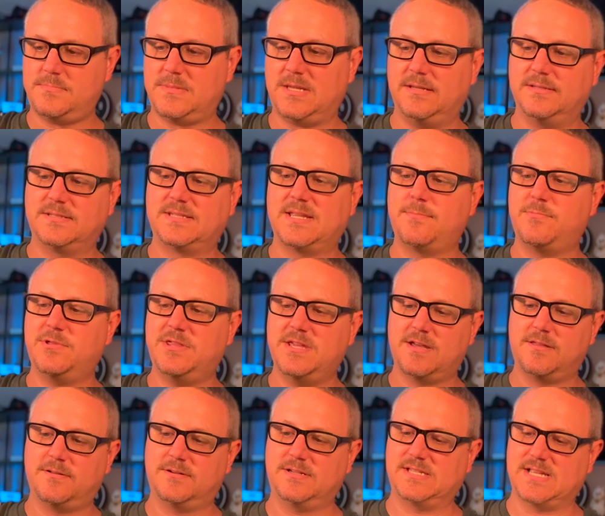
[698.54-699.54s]
Same with the
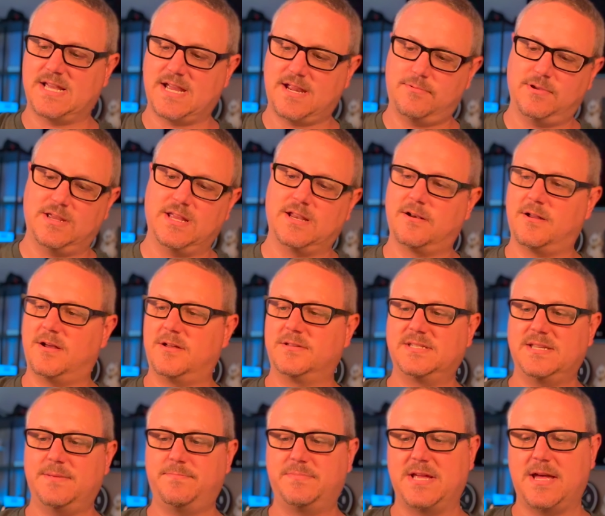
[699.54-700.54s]
other side, we get it all
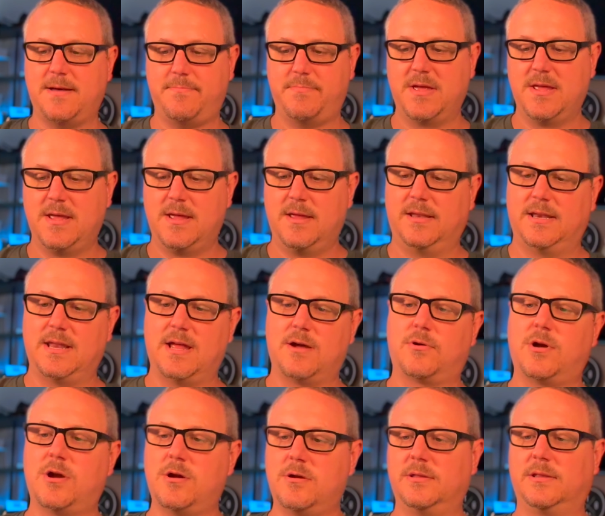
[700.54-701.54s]
zipped up. Now
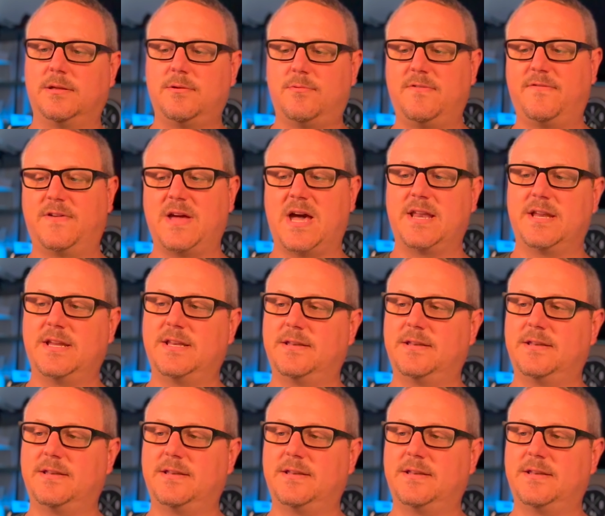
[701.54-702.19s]
currently we've got it